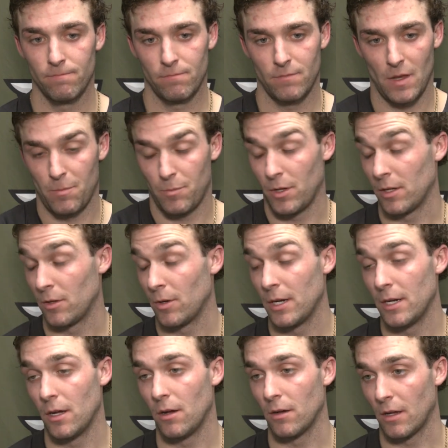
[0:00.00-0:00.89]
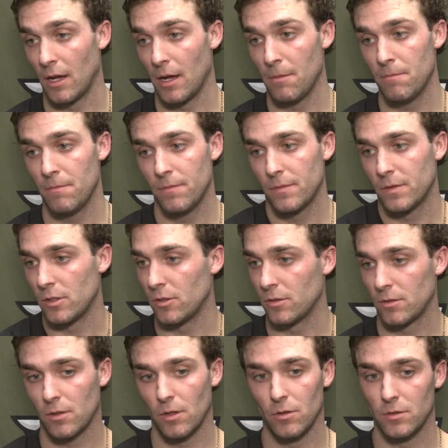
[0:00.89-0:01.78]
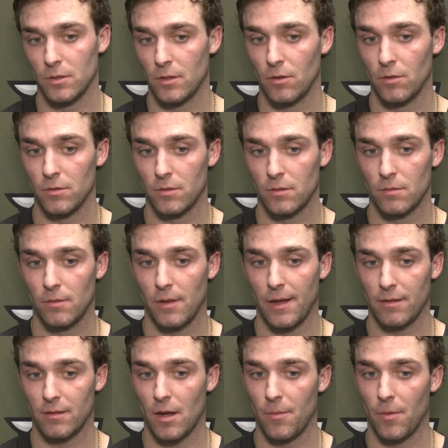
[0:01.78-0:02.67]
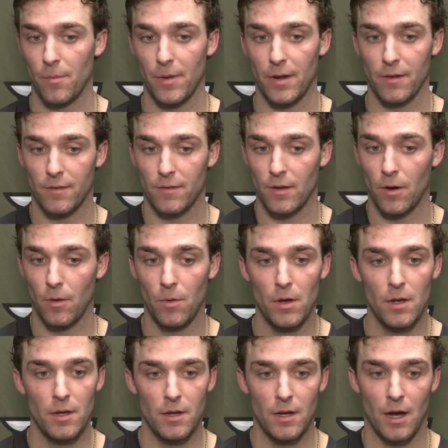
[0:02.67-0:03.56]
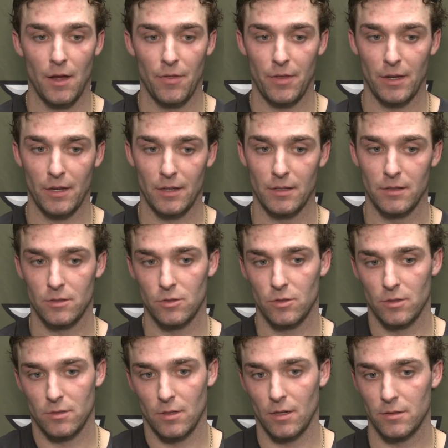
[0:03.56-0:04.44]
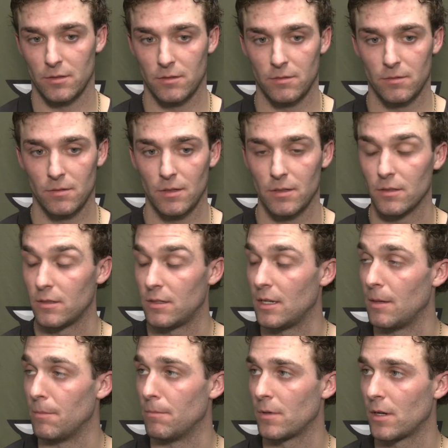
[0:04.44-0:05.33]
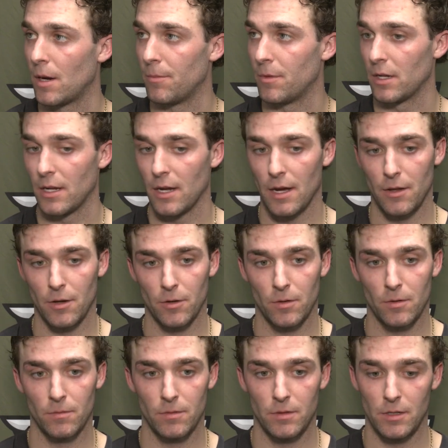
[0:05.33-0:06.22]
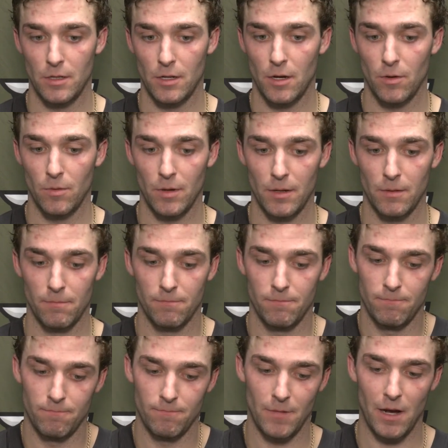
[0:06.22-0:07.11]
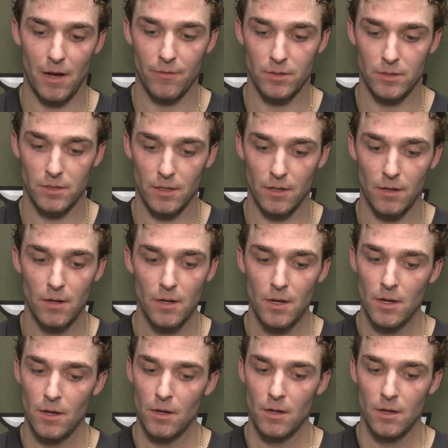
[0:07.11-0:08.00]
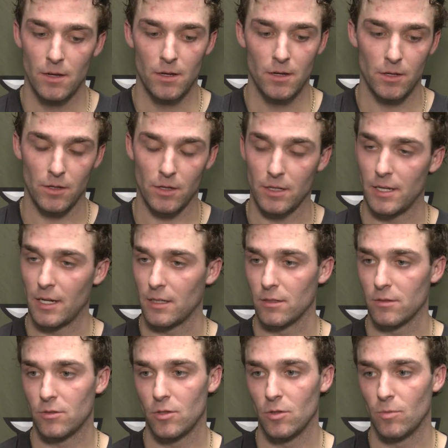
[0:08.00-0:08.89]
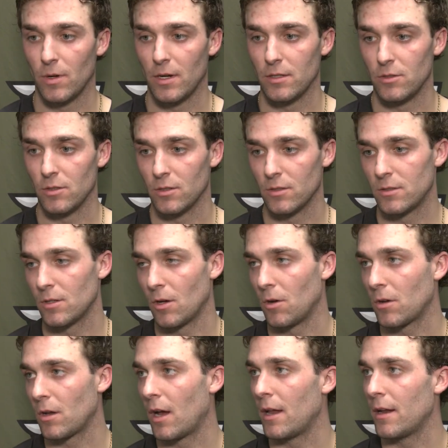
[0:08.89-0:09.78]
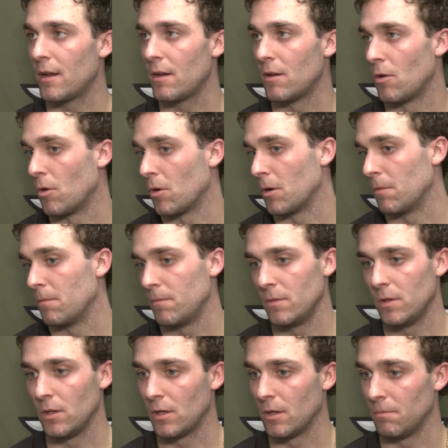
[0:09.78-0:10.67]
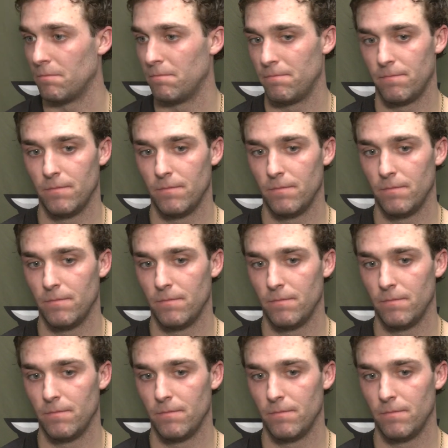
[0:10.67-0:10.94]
They play great all game. It's just closing those last couple of minutes. So I think it's just us as a team coming together, and obviously you could take this 2 ways. You could sulk on it, or you could,